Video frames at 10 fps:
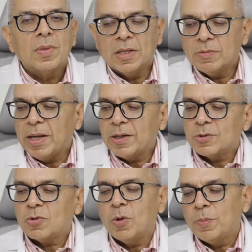This
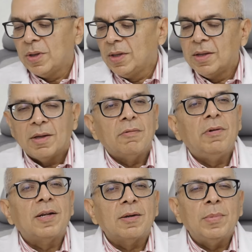microscope
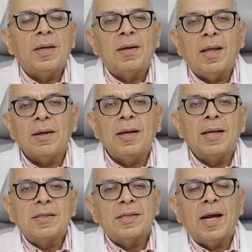will remain like a
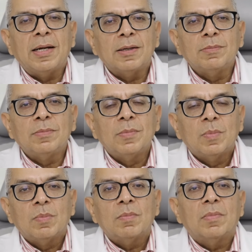legacy item
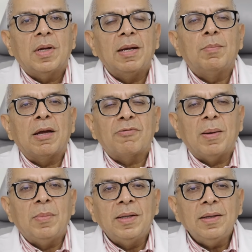in my
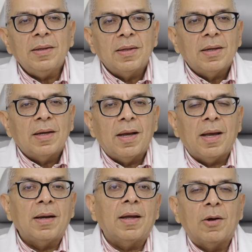family,
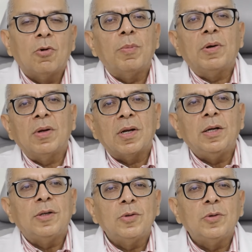and I hope it will
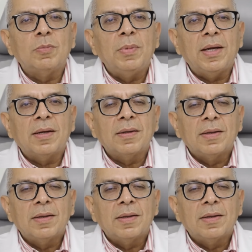continue to make